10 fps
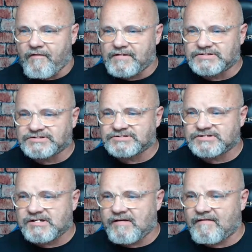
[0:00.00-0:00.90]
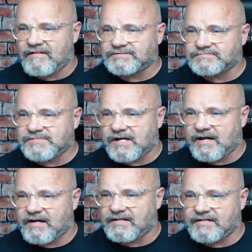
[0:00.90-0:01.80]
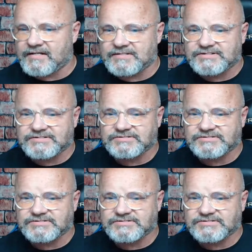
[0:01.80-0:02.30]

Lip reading: Let me hide this.